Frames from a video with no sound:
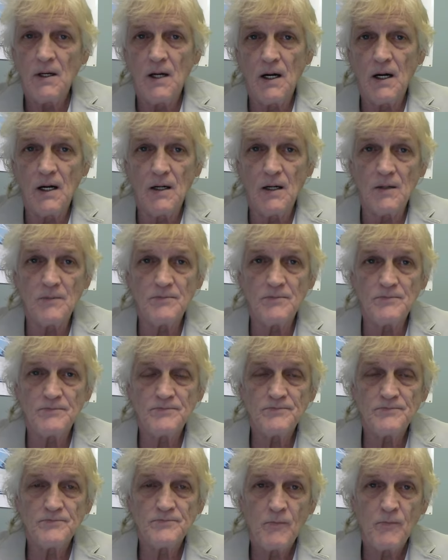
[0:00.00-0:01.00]
um,
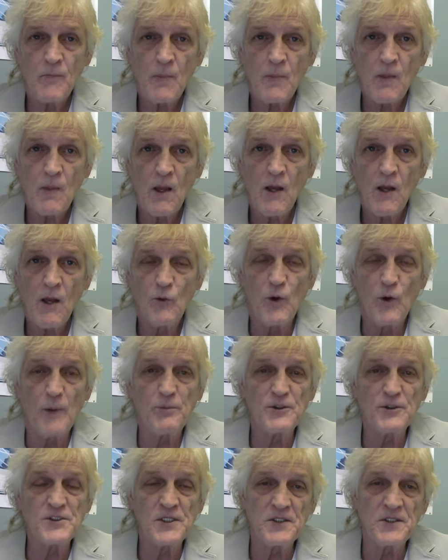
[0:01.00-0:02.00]

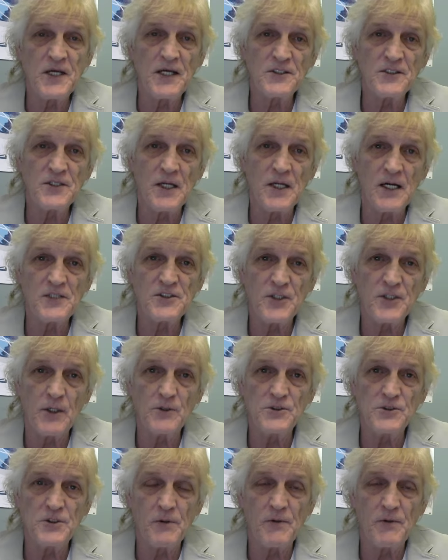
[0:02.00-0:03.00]
representation I
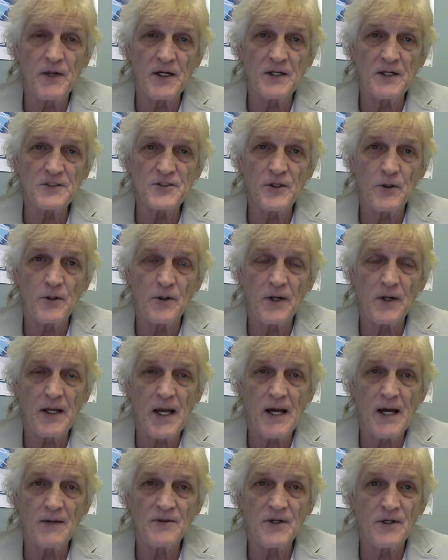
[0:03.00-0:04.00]
showed you that is
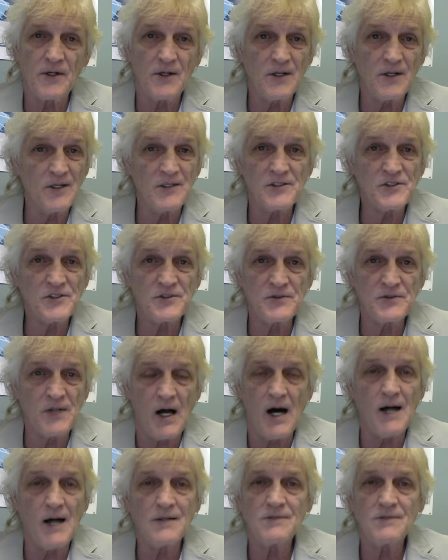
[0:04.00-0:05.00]
currently out there is
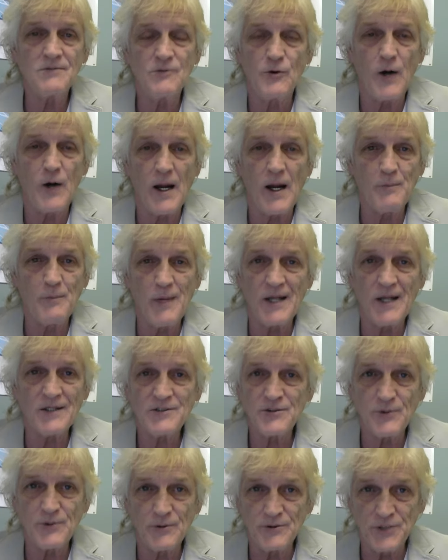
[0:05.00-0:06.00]
not
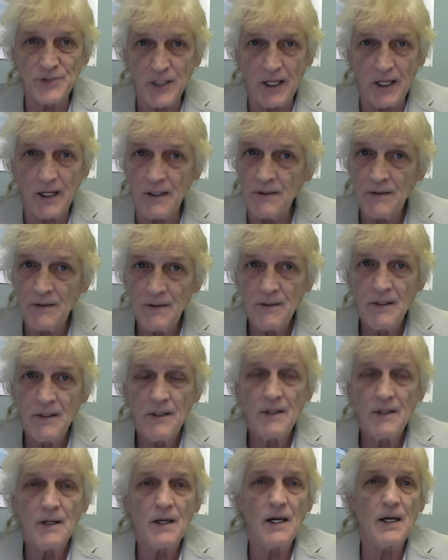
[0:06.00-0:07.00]
Grandmaster Jay.
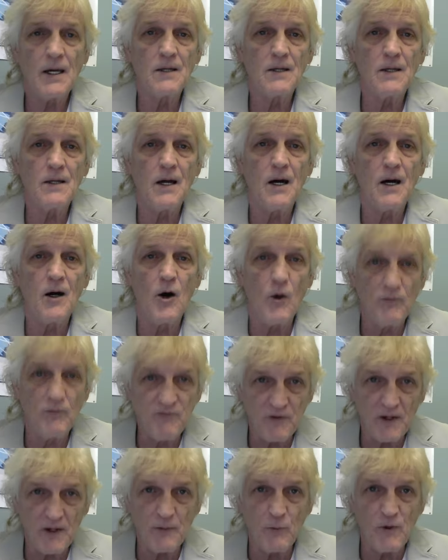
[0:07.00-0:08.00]
And uh,
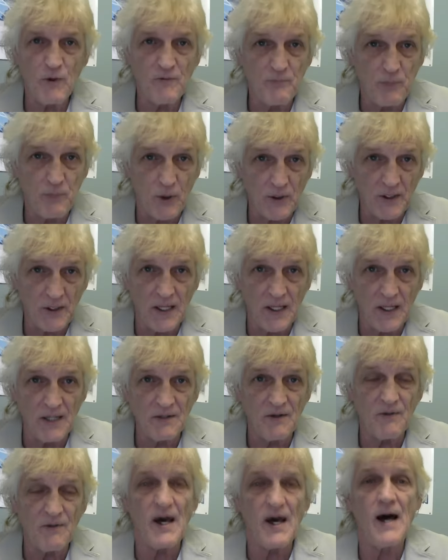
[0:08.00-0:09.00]
hopefully we've put an
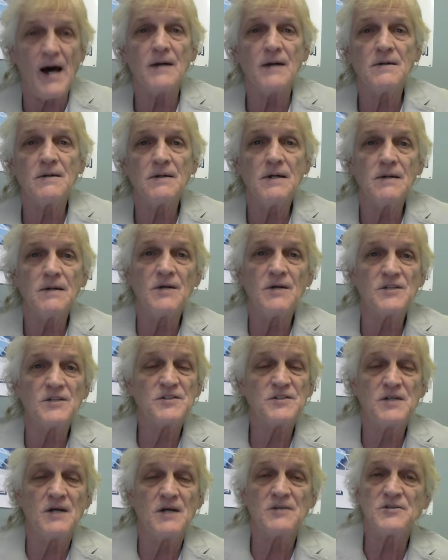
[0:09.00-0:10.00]
end to that. And
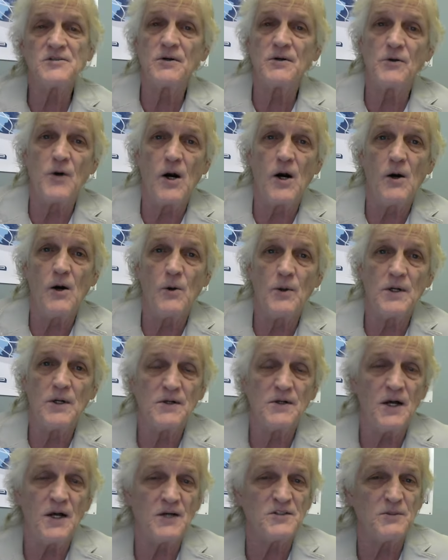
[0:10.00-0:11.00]
this doesn't grow and
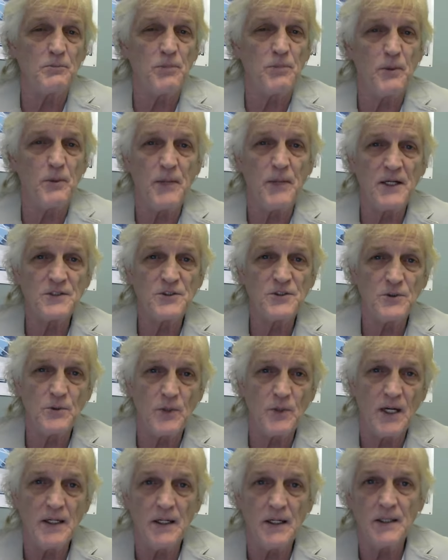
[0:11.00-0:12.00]
it doesn't
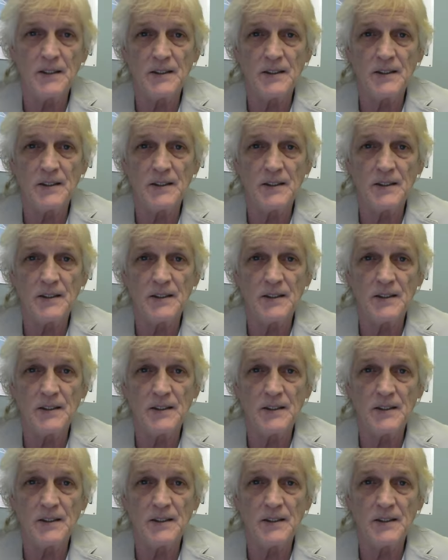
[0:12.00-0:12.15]
perpetuate